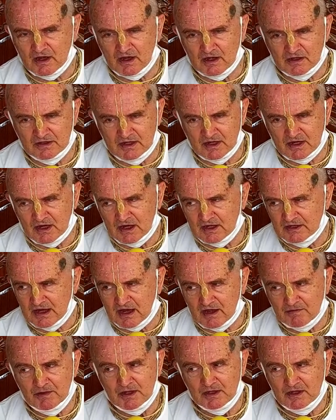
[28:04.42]
had
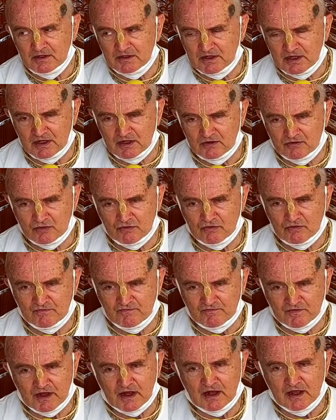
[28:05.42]
ability to
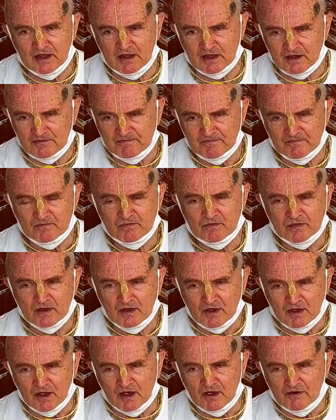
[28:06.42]
fly
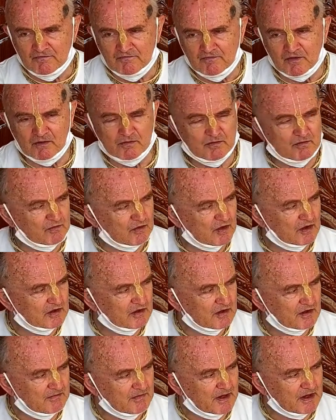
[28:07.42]
from one
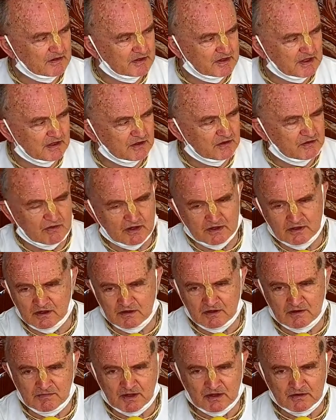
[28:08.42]
mountain to another
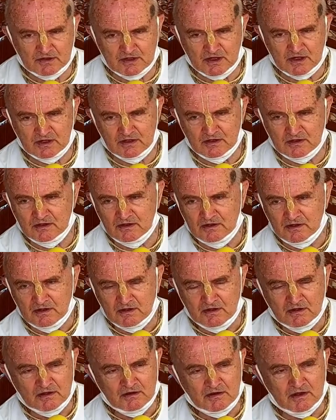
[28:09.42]
mountain
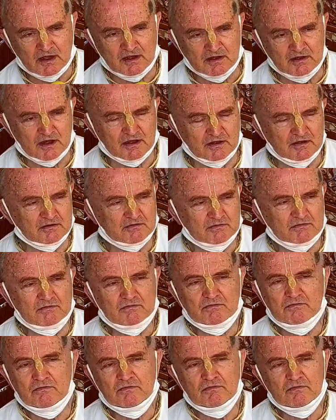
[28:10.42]
like that.
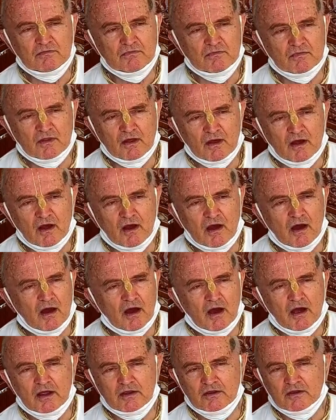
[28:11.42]

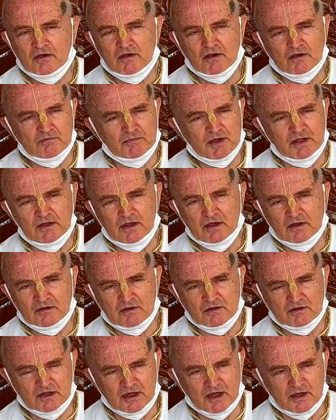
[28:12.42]
And many other
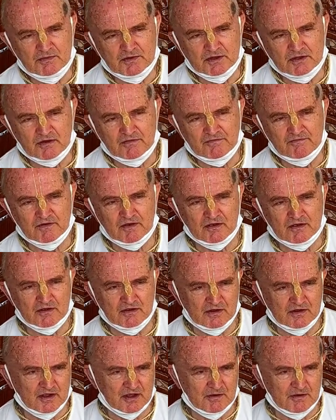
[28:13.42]
types of
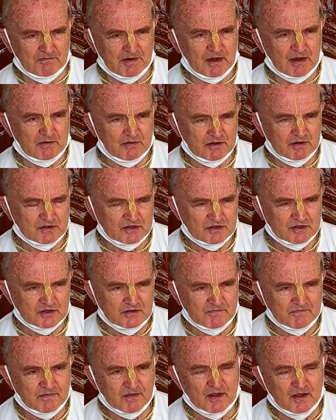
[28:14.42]
powers.
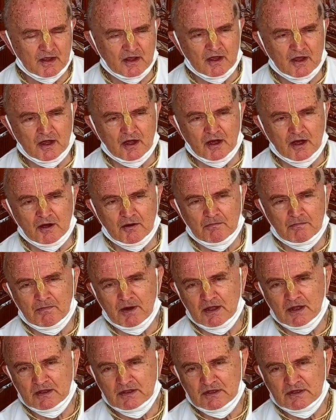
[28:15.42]
But